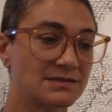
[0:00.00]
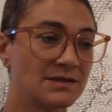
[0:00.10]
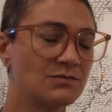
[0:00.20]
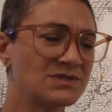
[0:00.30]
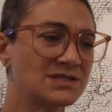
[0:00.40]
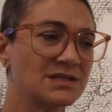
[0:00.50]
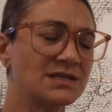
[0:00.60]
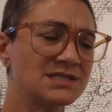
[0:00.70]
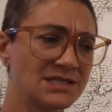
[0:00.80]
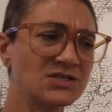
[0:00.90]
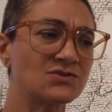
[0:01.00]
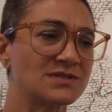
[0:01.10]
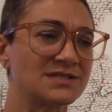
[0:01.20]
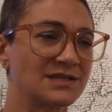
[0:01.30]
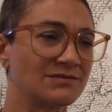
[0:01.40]
it's
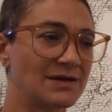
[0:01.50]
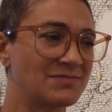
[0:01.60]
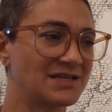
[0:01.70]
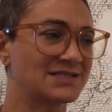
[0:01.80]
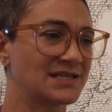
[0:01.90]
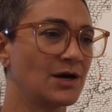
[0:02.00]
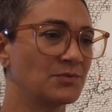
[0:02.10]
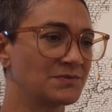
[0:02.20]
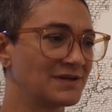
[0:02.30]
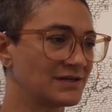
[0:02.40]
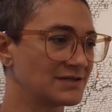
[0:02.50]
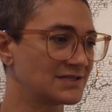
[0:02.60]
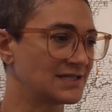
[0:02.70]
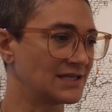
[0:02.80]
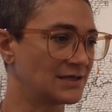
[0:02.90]
interesting, right? Because it helped me to
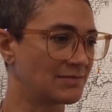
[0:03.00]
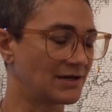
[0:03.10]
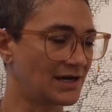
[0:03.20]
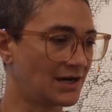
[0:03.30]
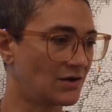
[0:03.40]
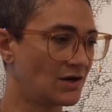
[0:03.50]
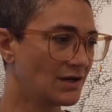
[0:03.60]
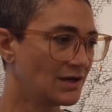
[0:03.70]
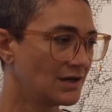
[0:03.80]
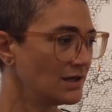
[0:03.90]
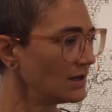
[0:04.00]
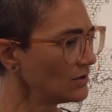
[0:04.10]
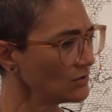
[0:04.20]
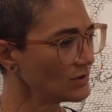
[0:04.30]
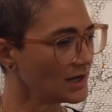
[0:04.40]
understand about how
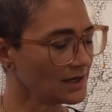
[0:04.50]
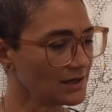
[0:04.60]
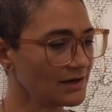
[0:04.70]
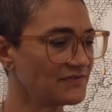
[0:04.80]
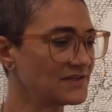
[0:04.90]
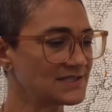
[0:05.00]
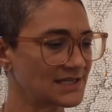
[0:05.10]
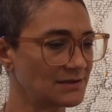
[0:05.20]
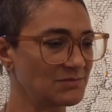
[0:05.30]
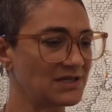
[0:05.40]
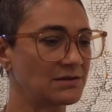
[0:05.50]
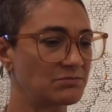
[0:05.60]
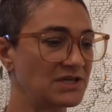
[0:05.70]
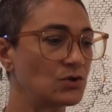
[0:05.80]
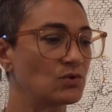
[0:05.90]
how things can
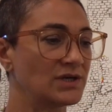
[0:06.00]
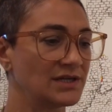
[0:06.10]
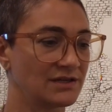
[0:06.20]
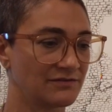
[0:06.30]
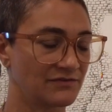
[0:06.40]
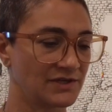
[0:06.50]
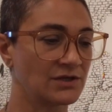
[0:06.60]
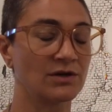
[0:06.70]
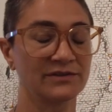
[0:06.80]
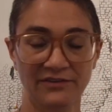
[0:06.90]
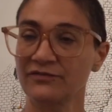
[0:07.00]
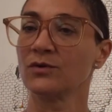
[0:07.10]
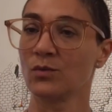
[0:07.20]
be creative in all different